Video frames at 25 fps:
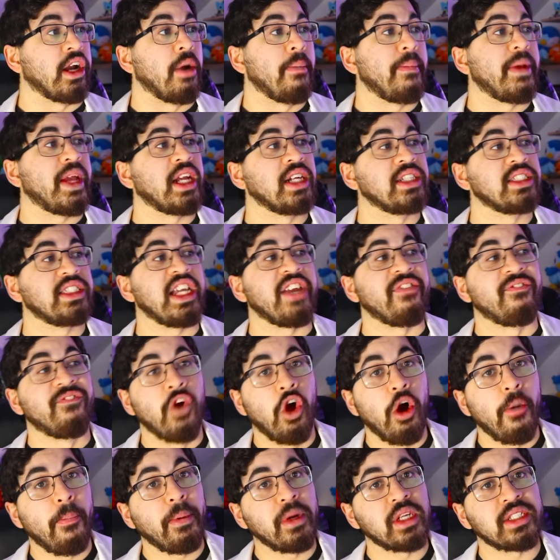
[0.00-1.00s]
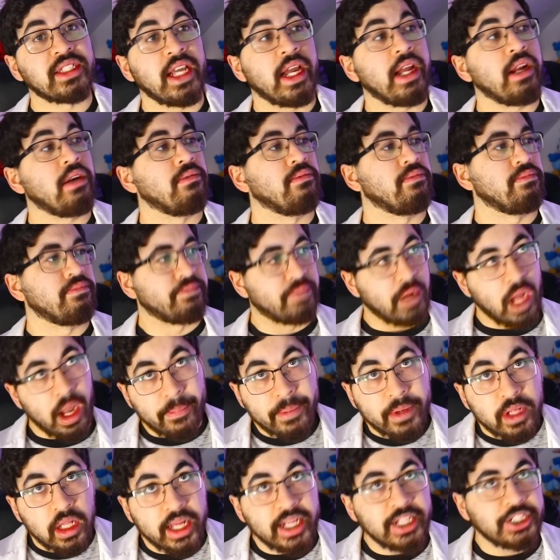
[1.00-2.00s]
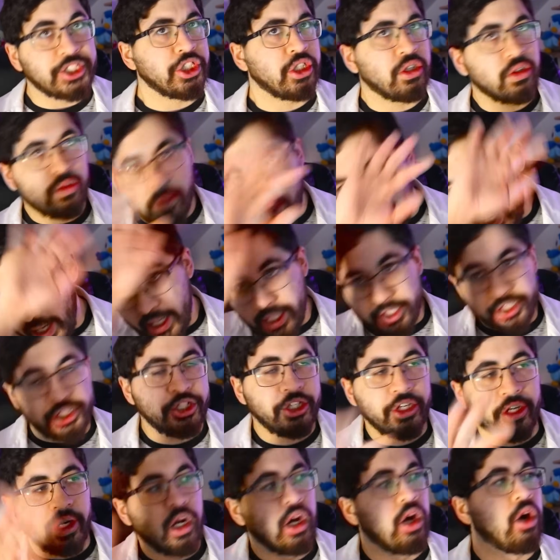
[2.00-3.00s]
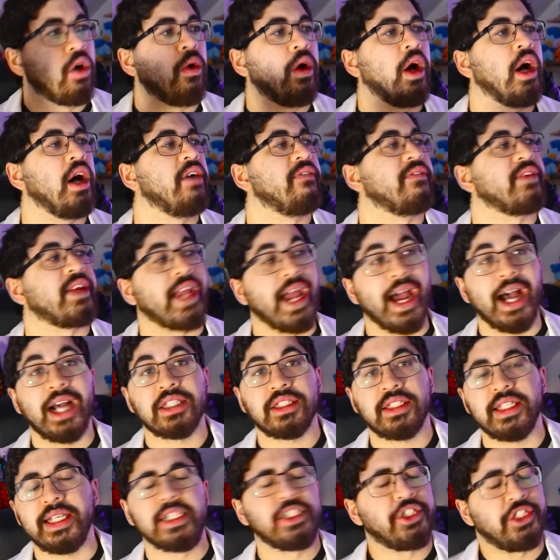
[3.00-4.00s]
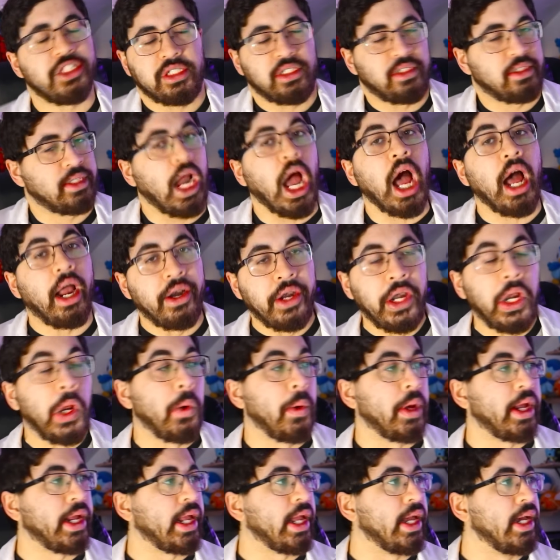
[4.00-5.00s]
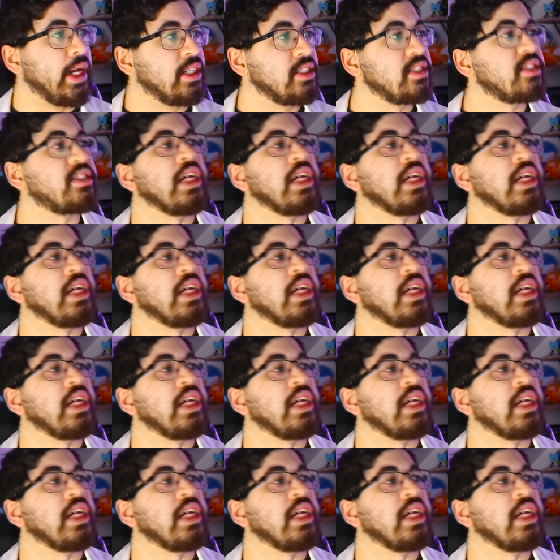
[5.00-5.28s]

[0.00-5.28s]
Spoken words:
because the 4% population ratio of Ghastly is just not doing it.